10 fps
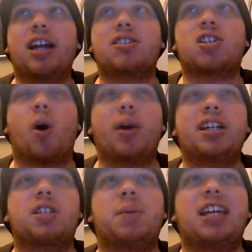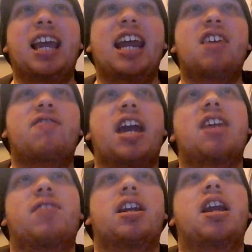it's going to be
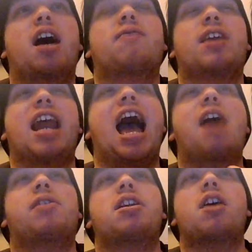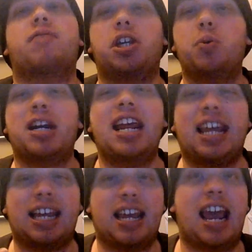innovative enough and have enough
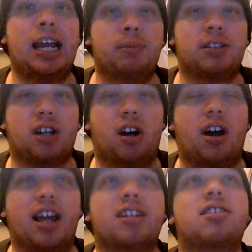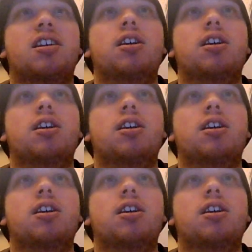unique games on it